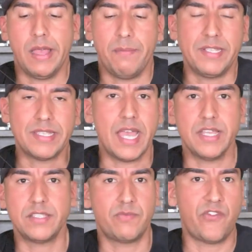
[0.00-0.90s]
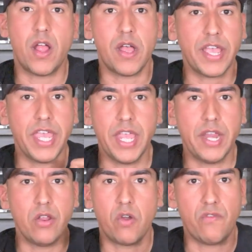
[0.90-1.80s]
Besides
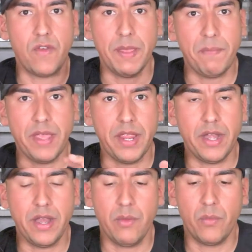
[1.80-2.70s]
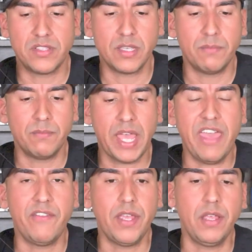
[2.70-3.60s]
frogging or flipping with some
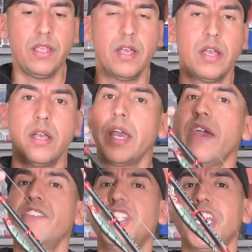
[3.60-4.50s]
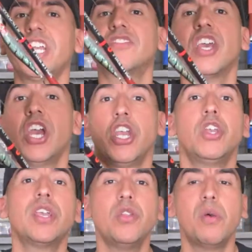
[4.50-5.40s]
heavy jigs,
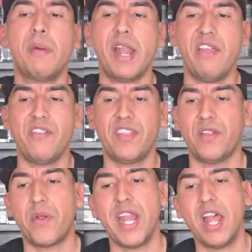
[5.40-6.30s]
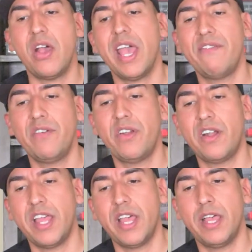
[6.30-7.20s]
you can do about everything. Right now I have it
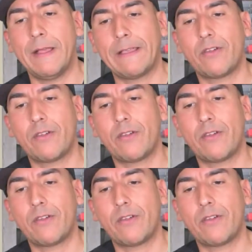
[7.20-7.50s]
on a